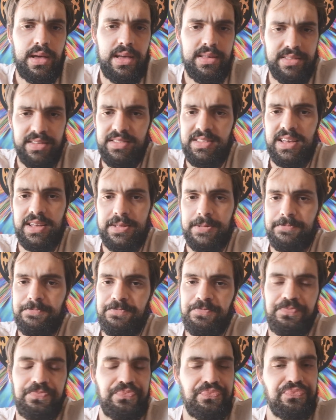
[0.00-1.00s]
as I said,
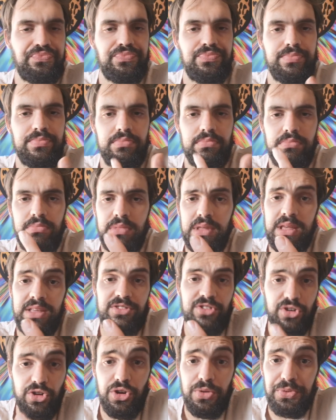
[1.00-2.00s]

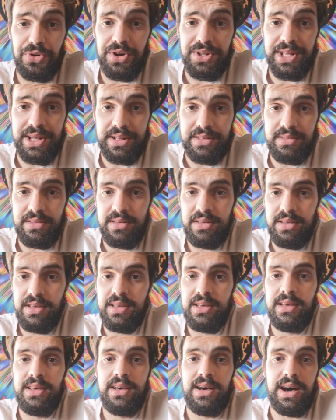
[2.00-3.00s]
it's a good product.
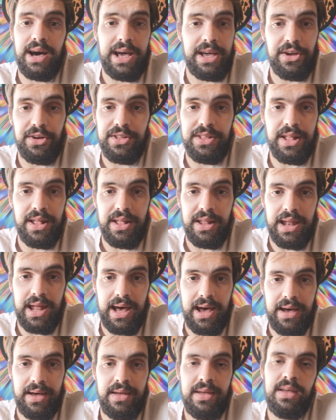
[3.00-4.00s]
I ain't gonna
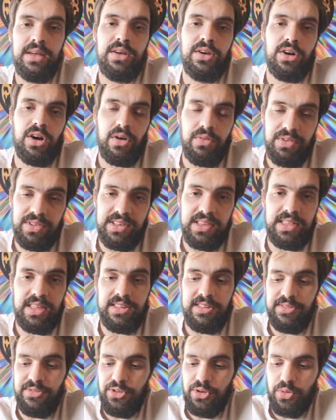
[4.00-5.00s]
lie. Obviously,
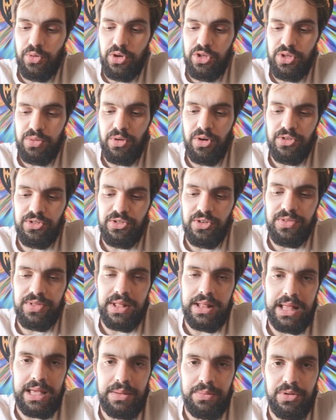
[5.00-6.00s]
there's a few question marks on
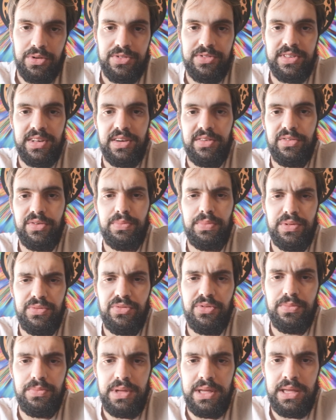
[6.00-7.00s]
the label itself, but
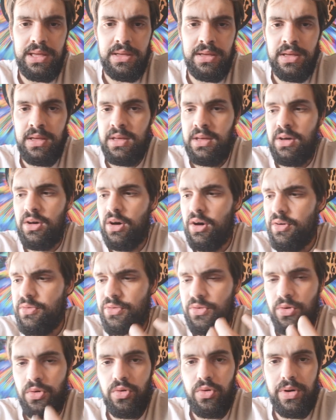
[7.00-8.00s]
for me,
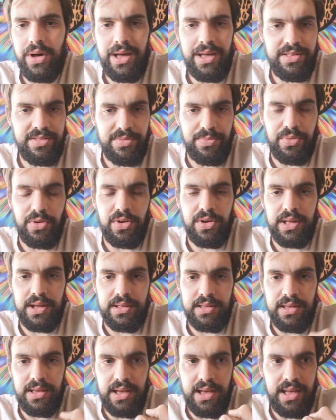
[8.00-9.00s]
overall, as a
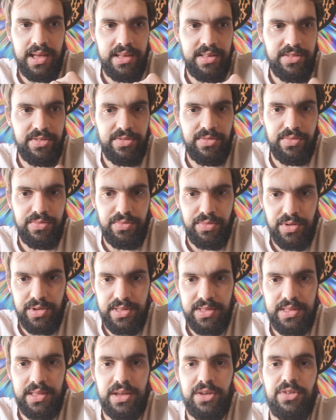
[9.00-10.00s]
product, as
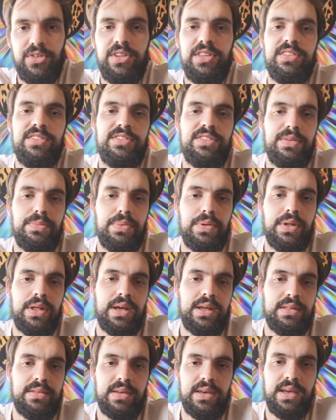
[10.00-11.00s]
what the ingredients
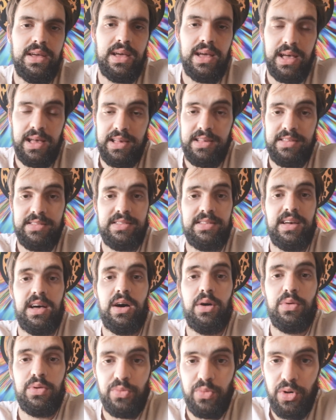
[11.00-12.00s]
stipulate, as
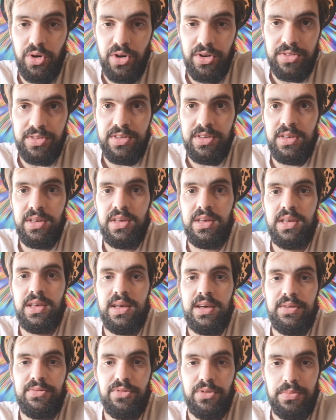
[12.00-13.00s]
how it worked,
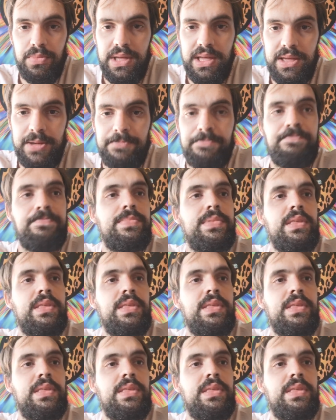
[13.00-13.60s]
for me